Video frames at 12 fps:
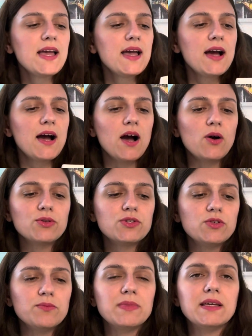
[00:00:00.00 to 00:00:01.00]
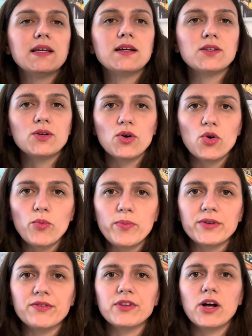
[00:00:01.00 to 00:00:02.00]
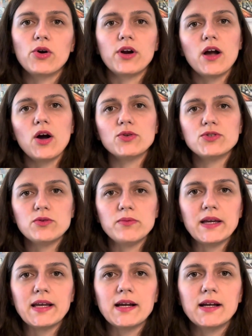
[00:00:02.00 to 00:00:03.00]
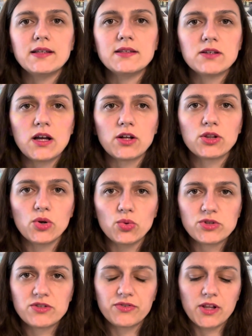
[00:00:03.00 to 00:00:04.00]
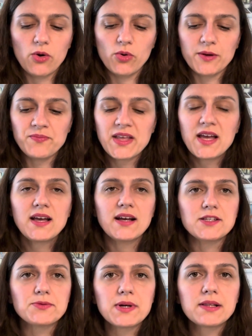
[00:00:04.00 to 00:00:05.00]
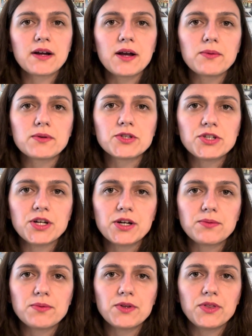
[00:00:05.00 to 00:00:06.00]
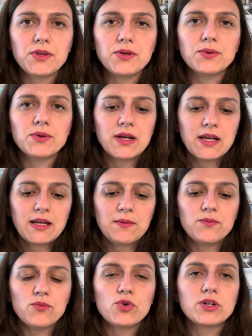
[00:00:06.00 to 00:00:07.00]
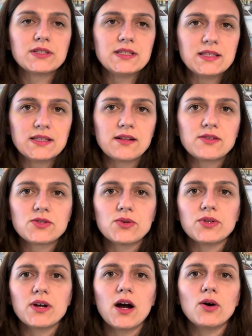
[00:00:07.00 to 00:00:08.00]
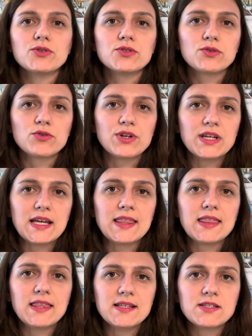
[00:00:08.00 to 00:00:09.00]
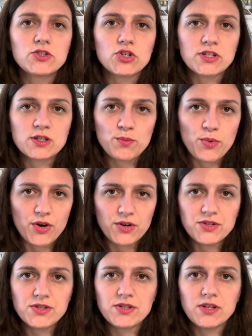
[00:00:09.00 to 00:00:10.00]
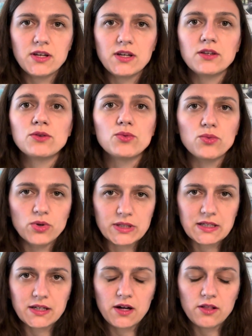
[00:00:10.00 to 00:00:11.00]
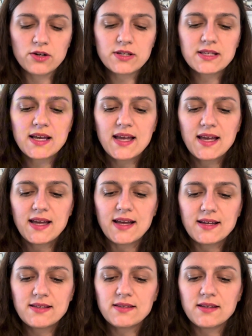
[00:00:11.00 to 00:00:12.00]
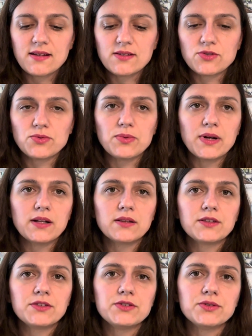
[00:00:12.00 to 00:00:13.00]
how to make an open flower, how to make a closed flower. As well, I will share with you more details on how to create this transparency in watercolors, and as well